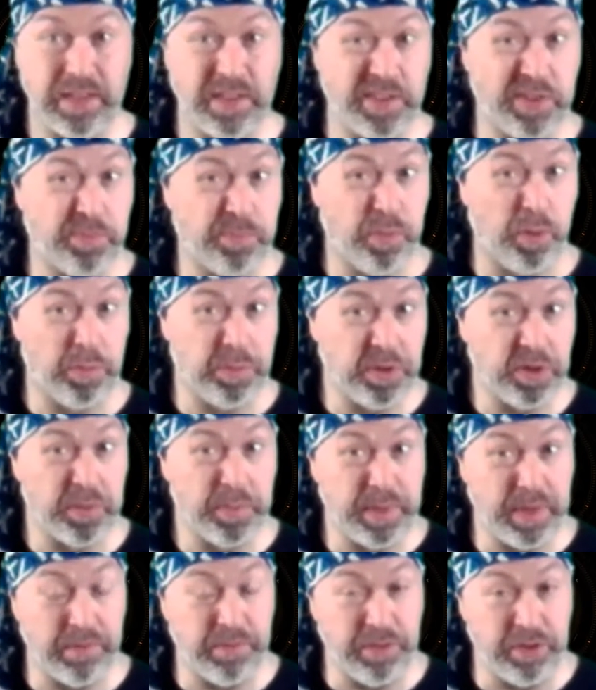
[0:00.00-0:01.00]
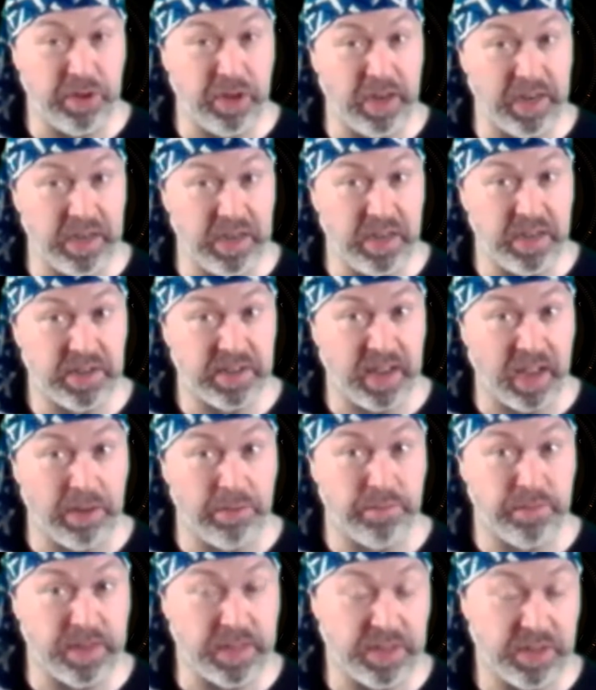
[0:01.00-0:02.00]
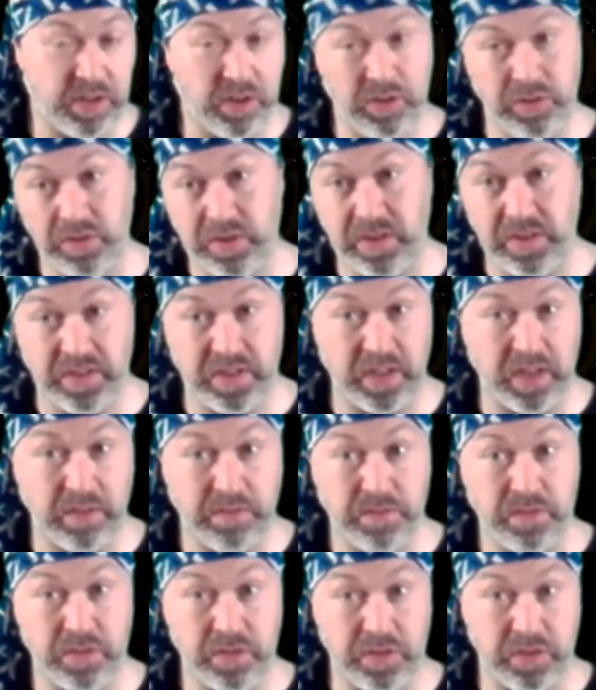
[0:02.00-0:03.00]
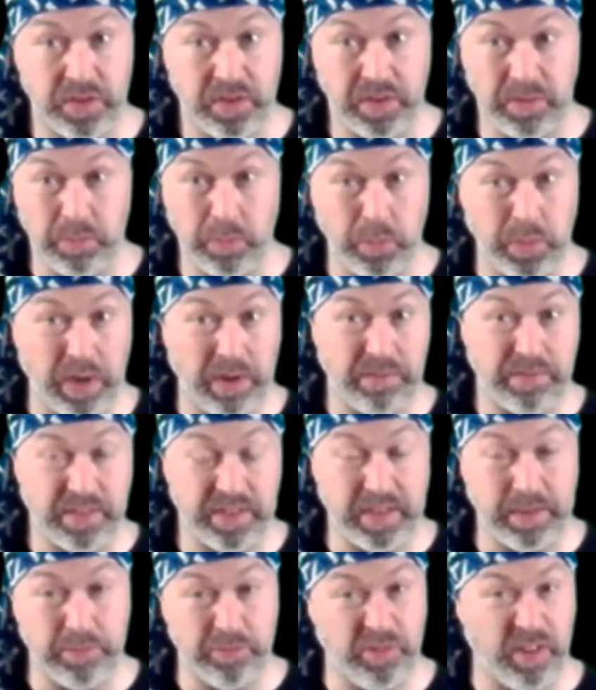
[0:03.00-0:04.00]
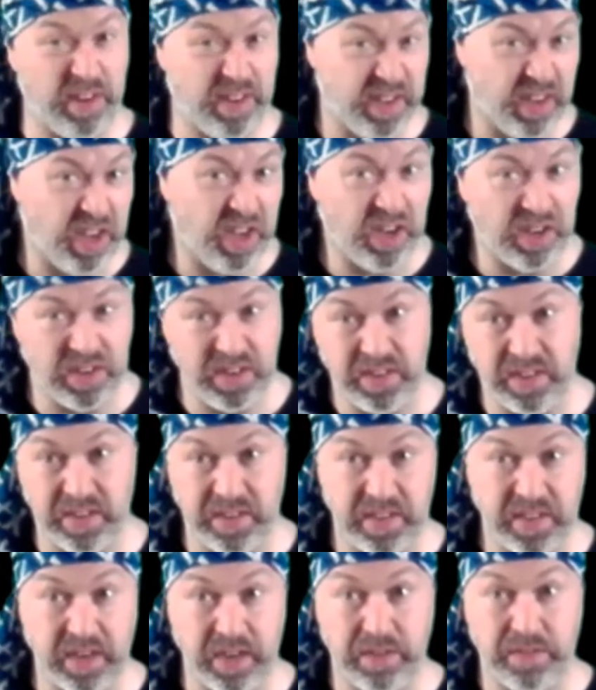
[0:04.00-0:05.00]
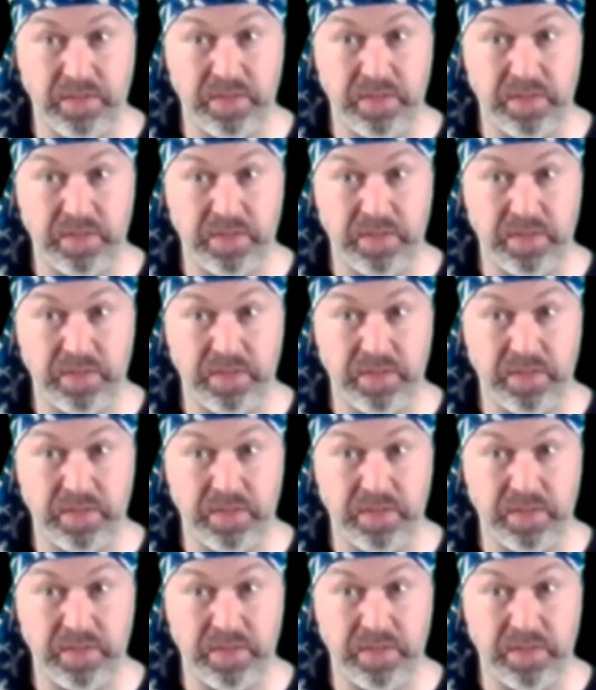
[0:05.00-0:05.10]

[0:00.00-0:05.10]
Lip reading: There's probably going to be a few changes to how things look and stuff, because they won't have the same transitions and stuff,